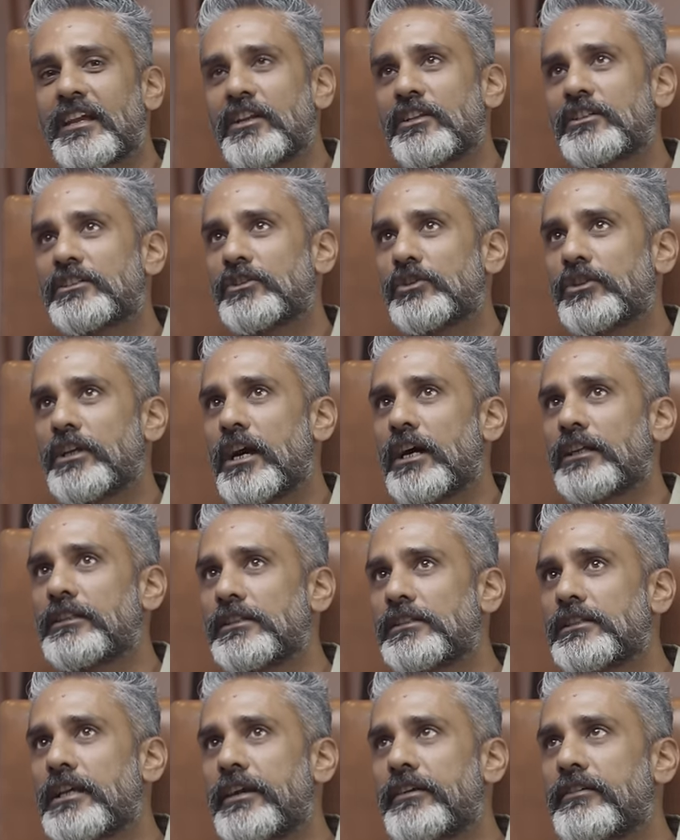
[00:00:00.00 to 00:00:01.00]
So the
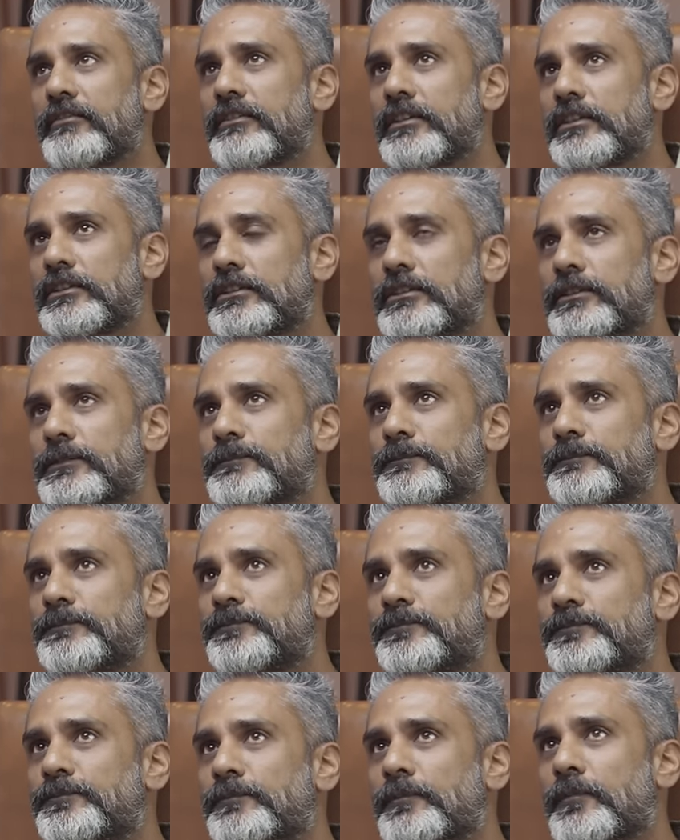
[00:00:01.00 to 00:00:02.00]
other side of this,
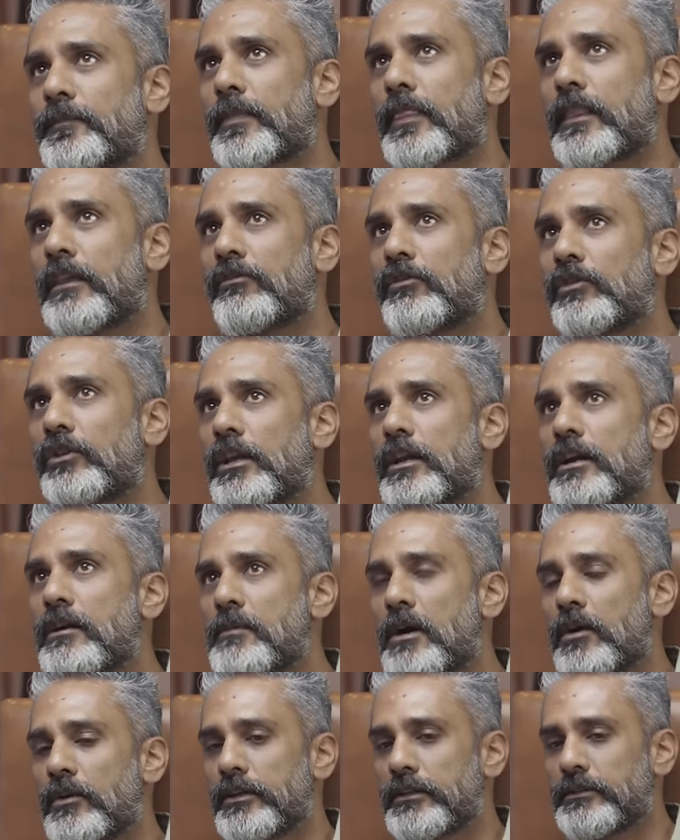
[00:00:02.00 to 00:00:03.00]
if you think
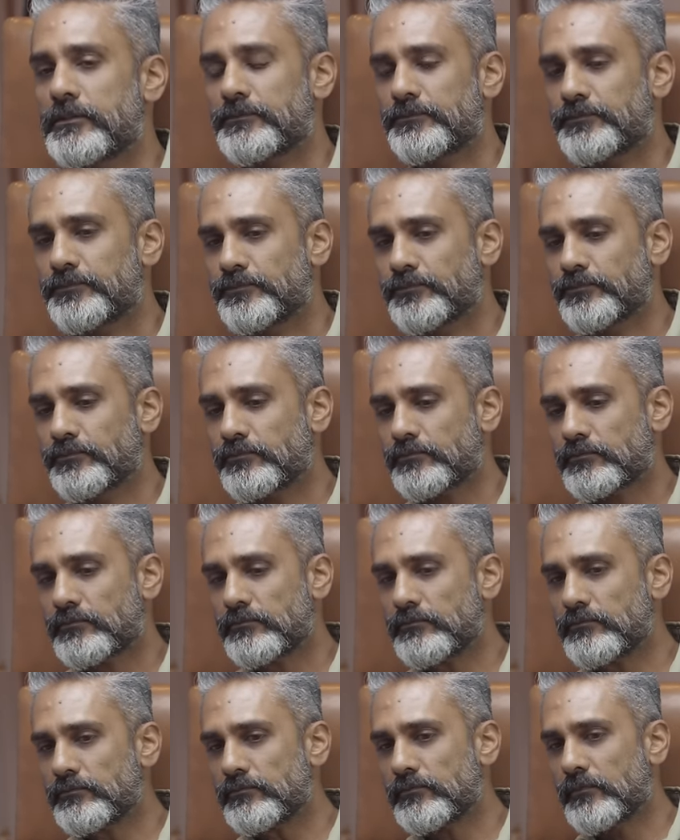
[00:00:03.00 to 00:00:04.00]
about it,
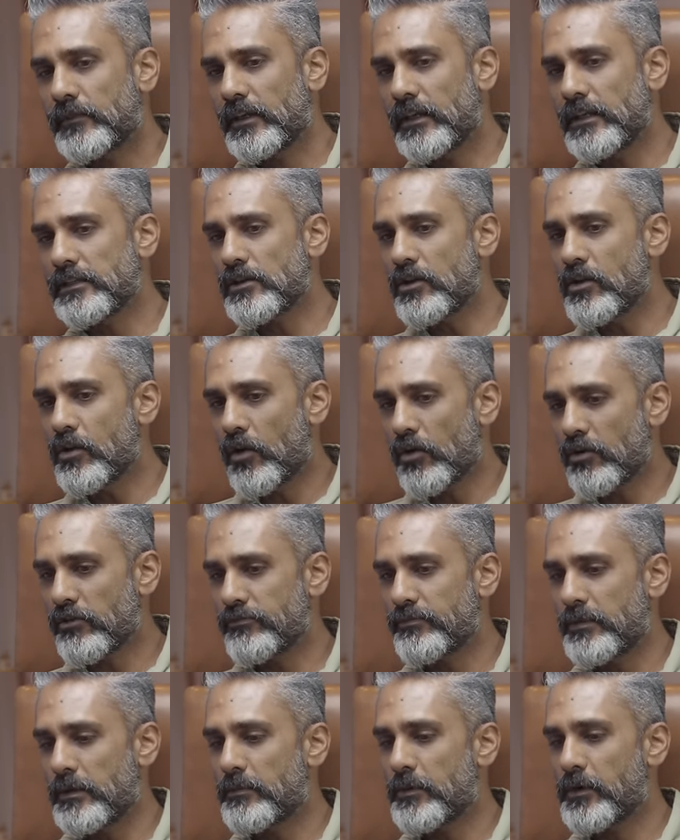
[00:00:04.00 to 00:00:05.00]
is a lot
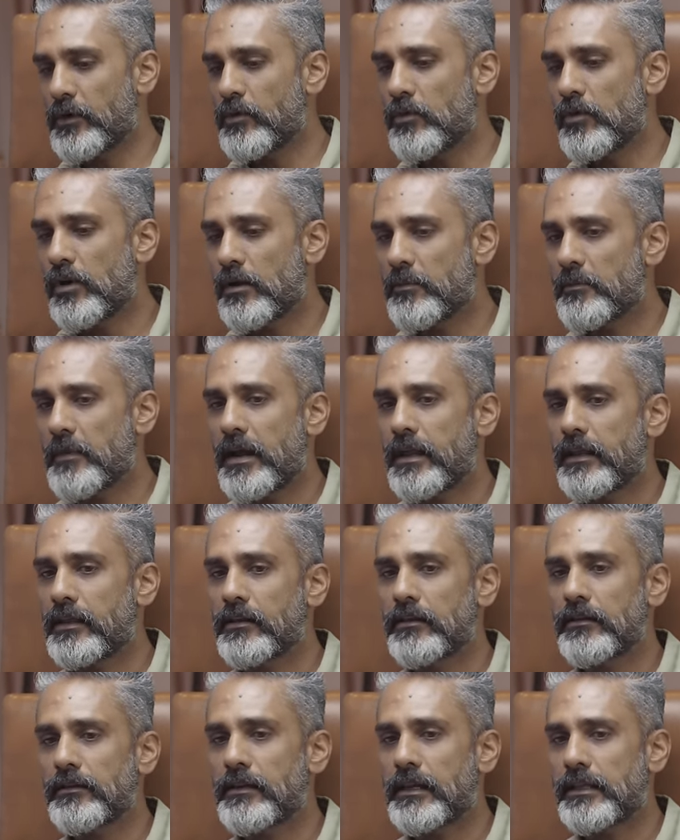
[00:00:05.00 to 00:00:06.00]
of people who are
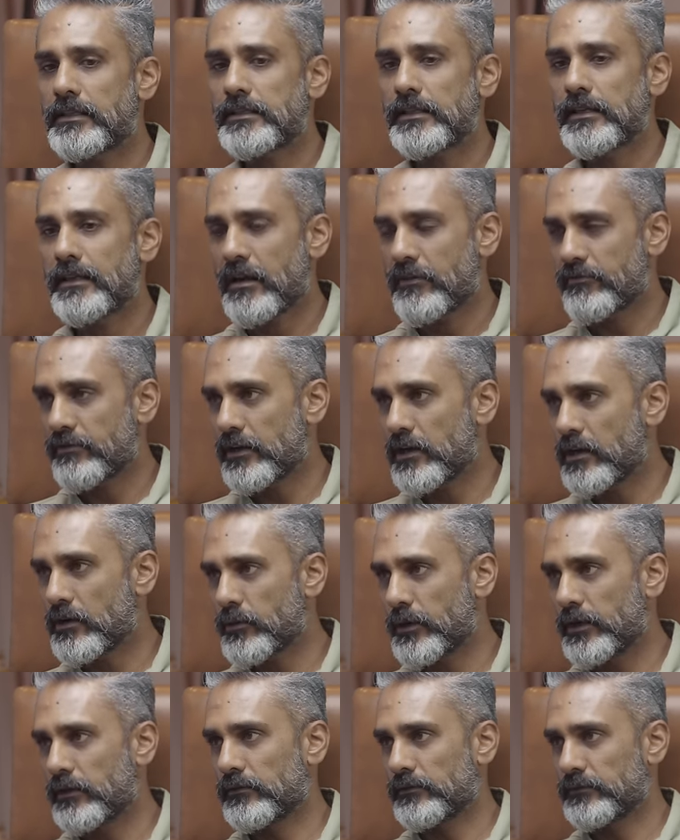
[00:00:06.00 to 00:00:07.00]
buying, let's say, an Africa
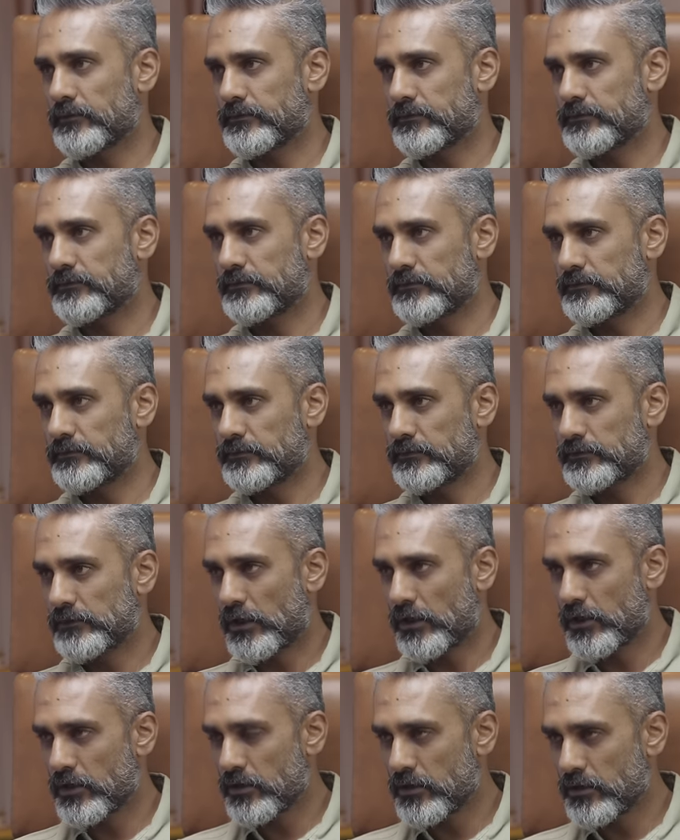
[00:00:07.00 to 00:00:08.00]
Twin
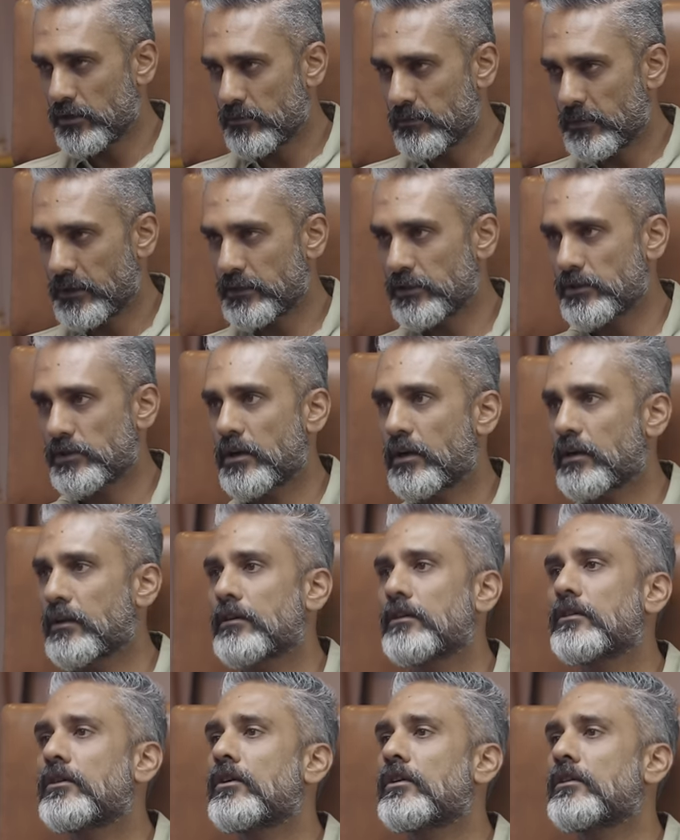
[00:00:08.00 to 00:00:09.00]
or a
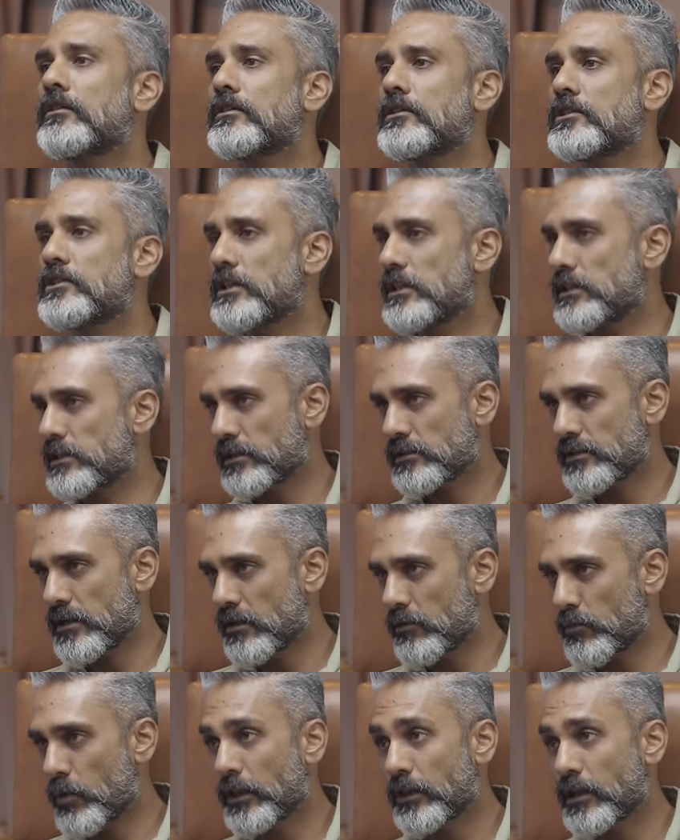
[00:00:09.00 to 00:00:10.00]
Multistrada or a
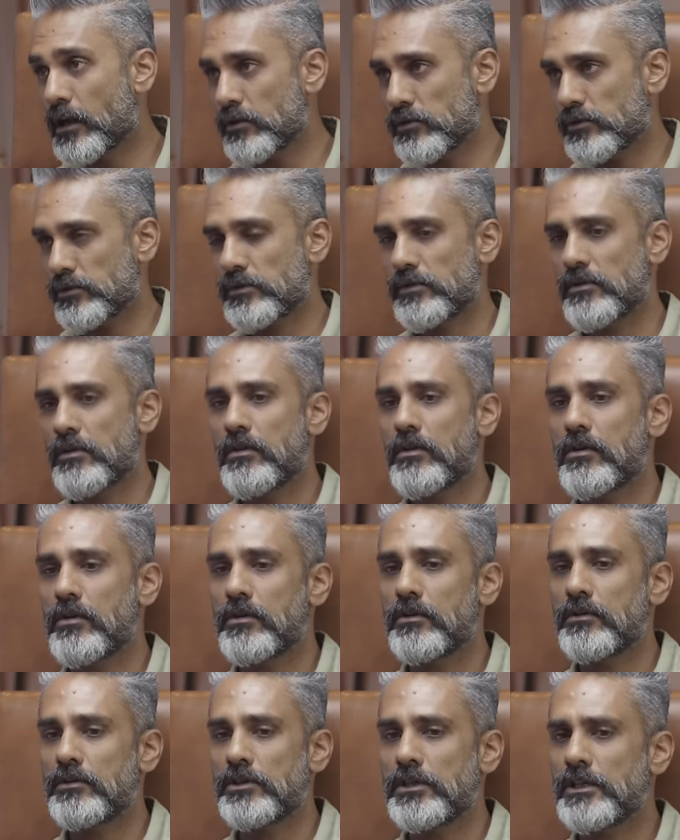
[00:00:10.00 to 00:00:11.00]
GSX-R 1000 or
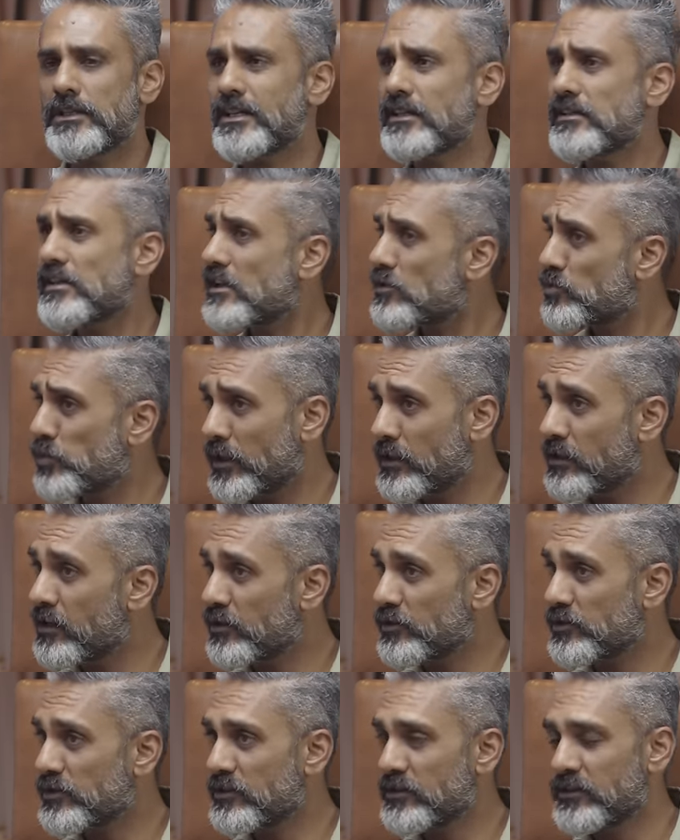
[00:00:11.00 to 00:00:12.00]
a GSX-S 1000.